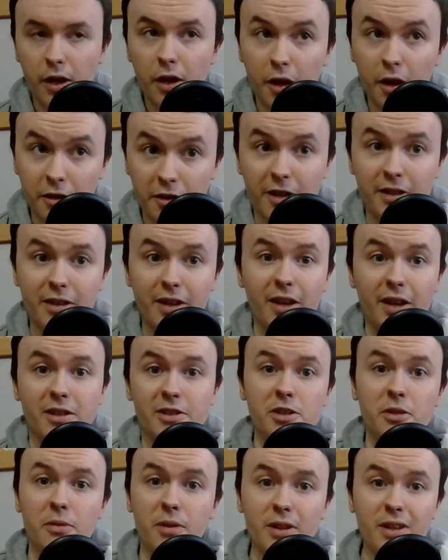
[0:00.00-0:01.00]
Okay, yeah,
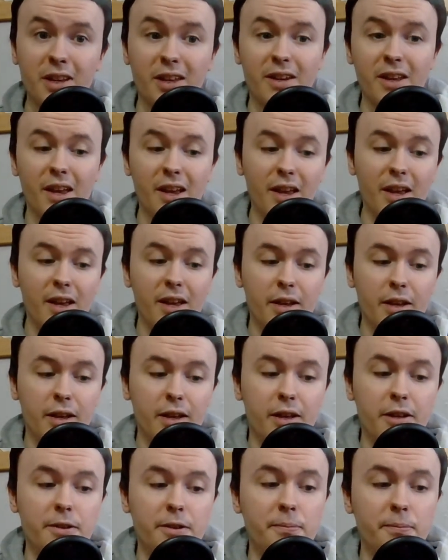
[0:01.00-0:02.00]
so again,
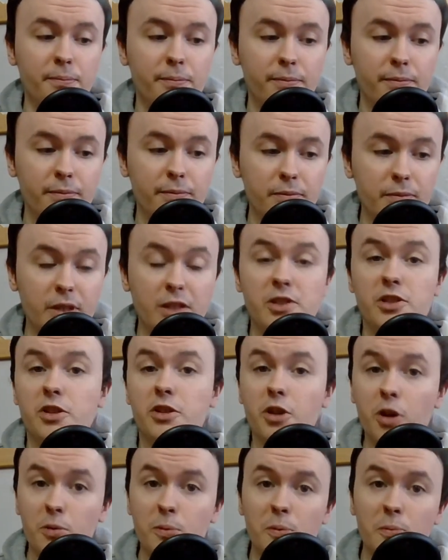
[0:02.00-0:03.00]
that's a
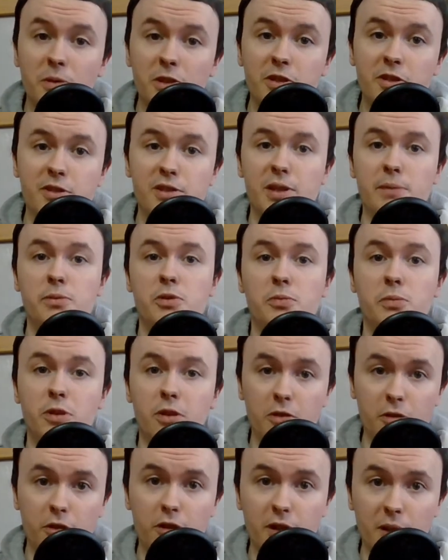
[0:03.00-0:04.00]
common misconception when
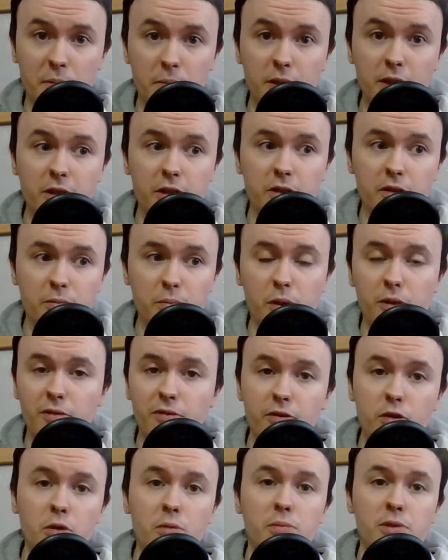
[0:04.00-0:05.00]
you look at media, both
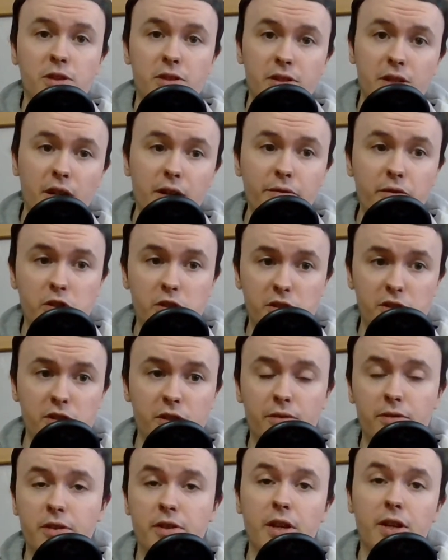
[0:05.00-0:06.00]
films and television,
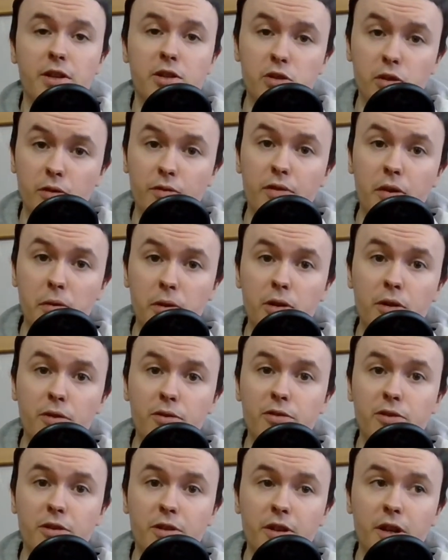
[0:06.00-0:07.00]
stuff like that. Is very
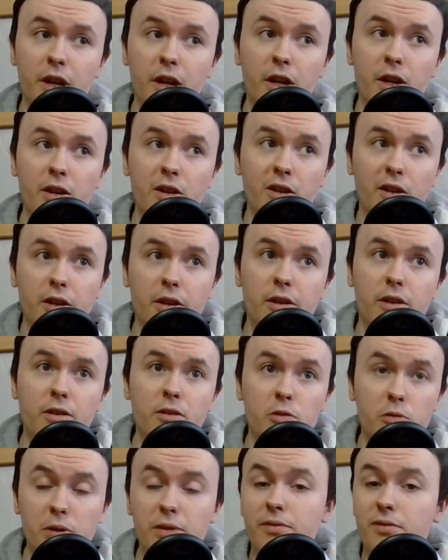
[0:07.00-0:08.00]
often,
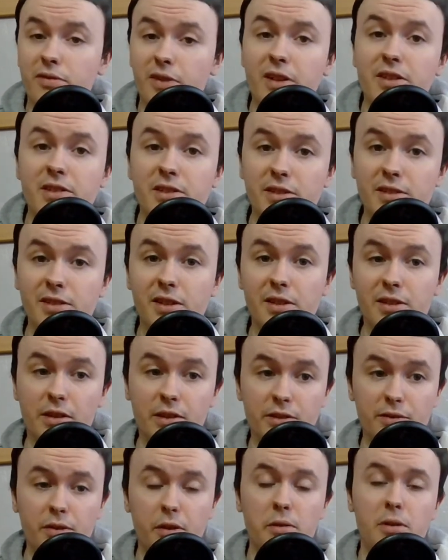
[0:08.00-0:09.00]
or even fantasy
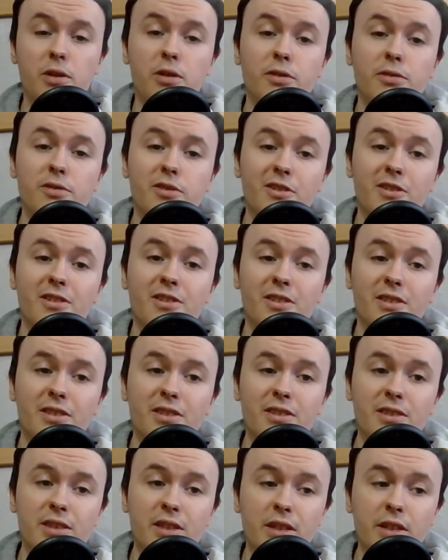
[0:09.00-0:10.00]
settings, very often
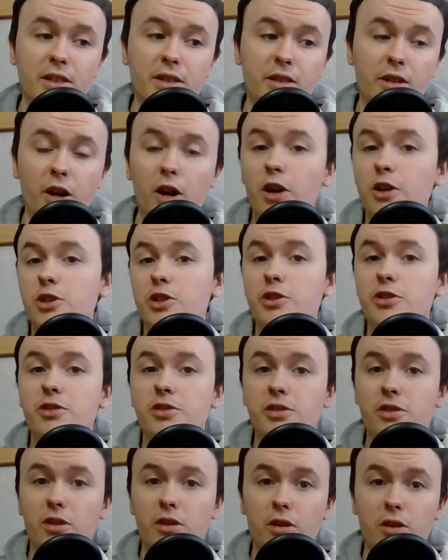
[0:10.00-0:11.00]
the
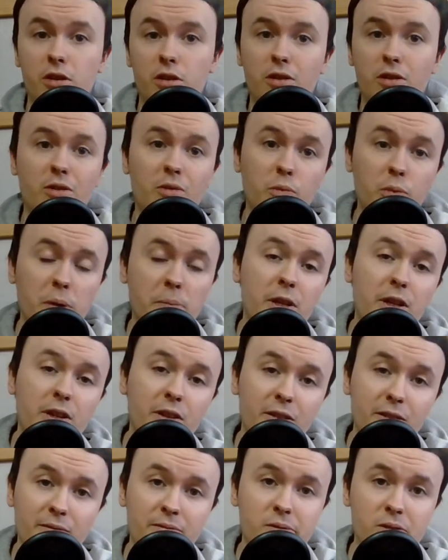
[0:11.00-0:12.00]
archers are women
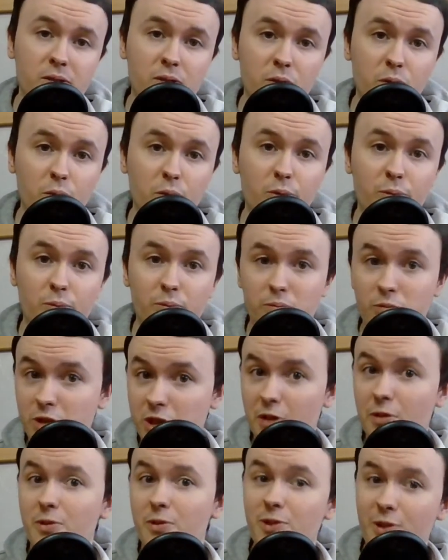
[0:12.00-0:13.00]
or
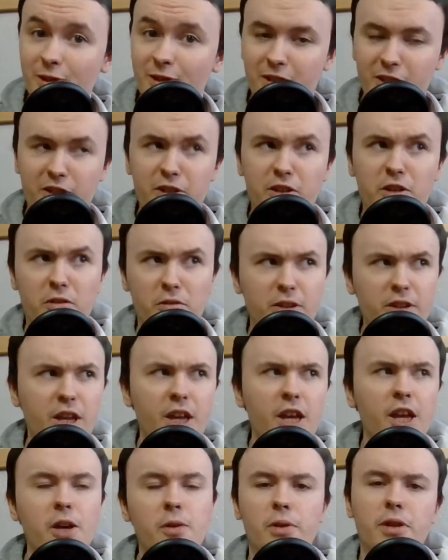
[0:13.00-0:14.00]
children, you know, like
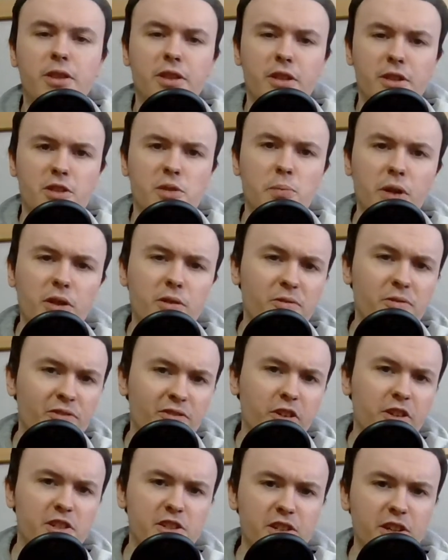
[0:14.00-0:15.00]
when there's a big
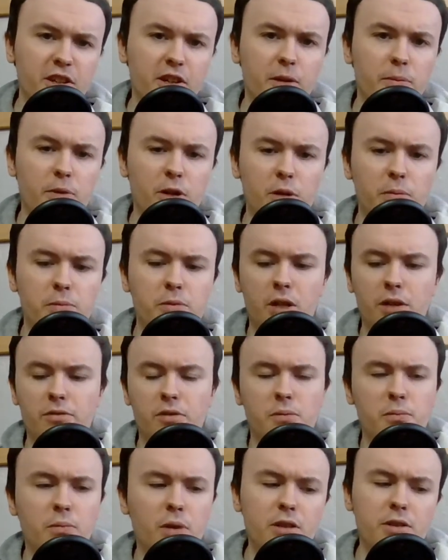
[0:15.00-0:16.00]
fight scene coming up and you have
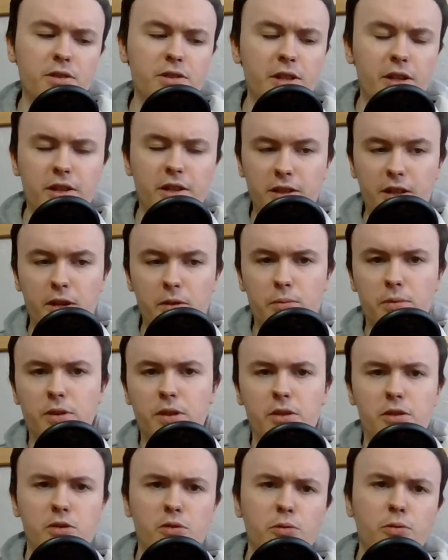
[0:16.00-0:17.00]
the men standing there with
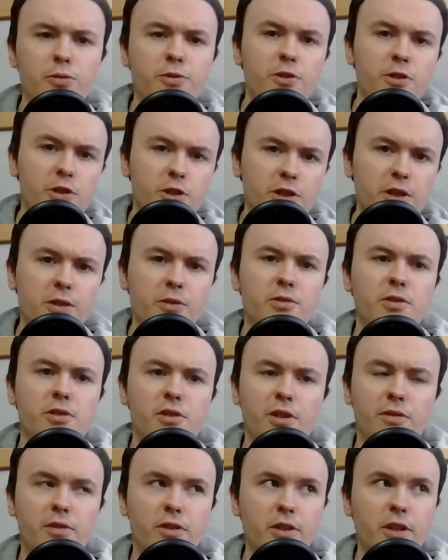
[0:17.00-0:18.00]
their swords and shields and
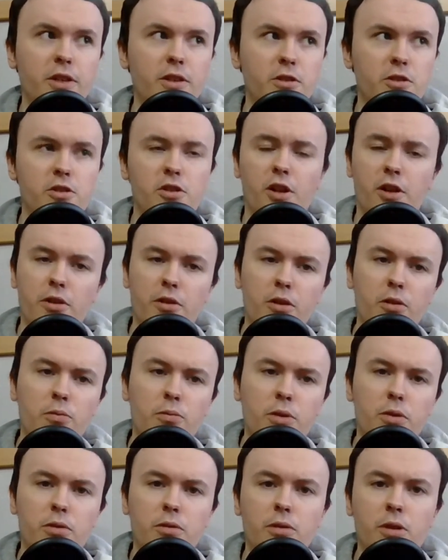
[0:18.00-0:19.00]
stuff like that, and they're just like, oh,
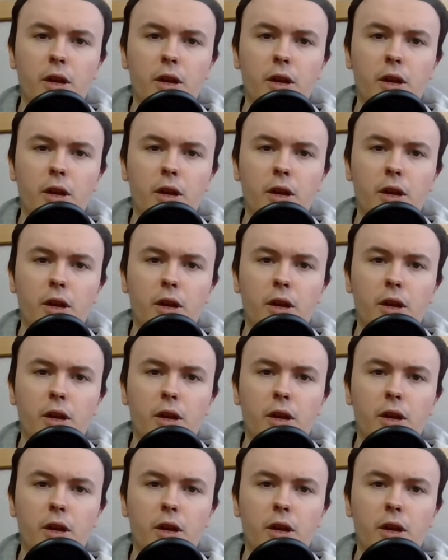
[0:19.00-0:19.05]
well,